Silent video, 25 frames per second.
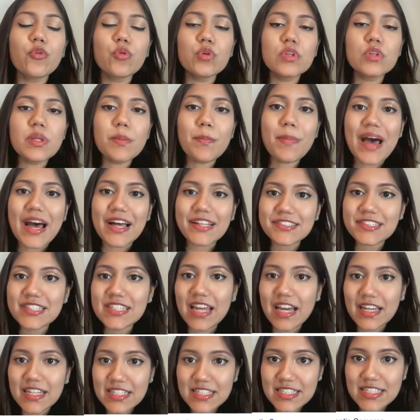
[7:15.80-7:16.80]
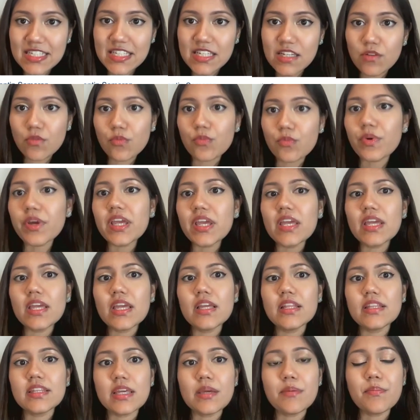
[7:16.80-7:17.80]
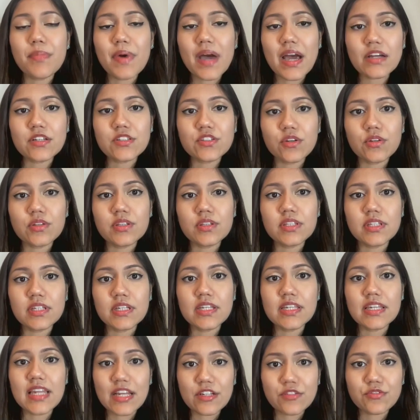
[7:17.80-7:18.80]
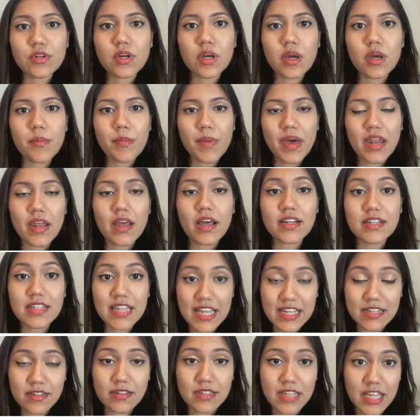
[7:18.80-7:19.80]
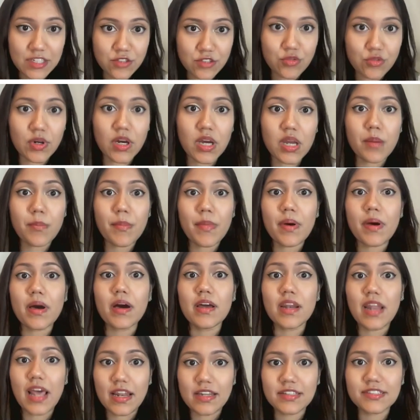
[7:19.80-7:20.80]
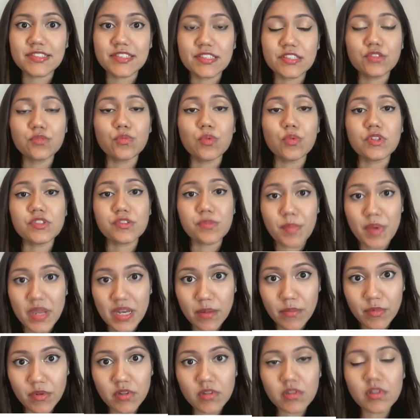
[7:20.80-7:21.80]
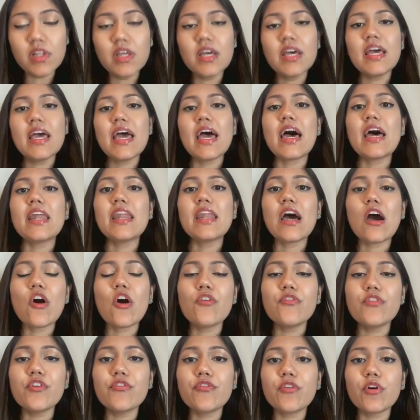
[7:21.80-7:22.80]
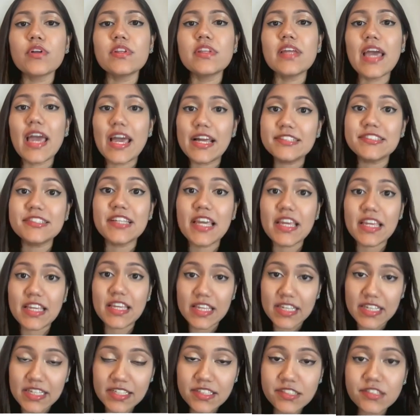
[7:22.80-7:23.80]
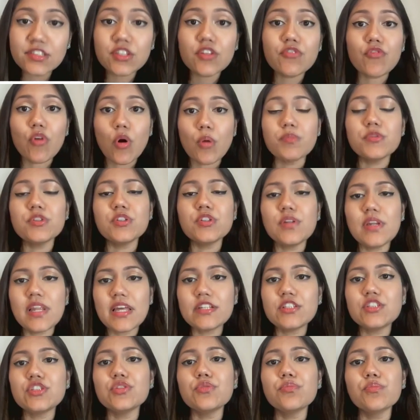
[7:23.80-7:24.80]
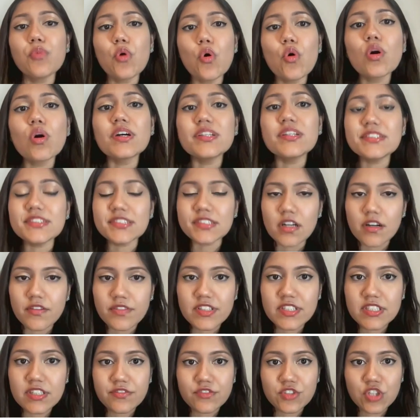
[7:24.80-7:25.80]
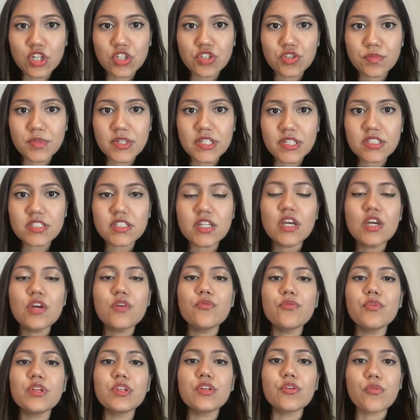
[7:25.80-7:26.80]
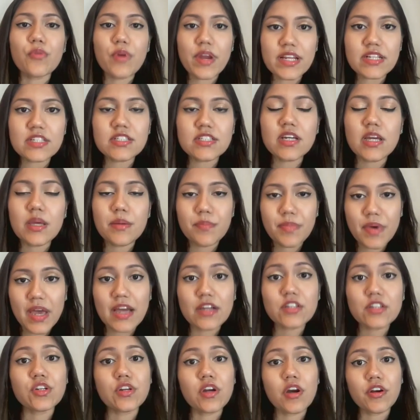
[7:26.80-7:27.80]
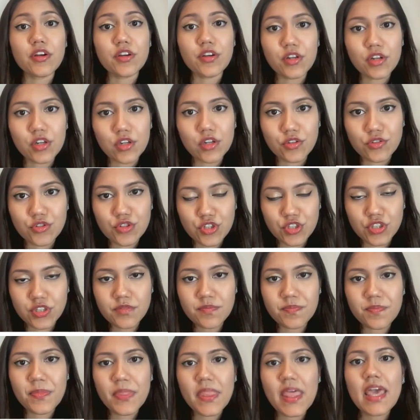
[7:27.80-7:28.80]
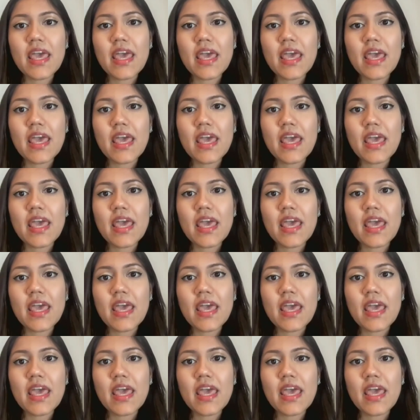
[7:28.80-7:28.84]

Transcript: For the PASI 90, the impact on the network analysis was minimal. And however, for the SAEs, the ROB2 led to more conservative judgment with greater impact on our conclusion.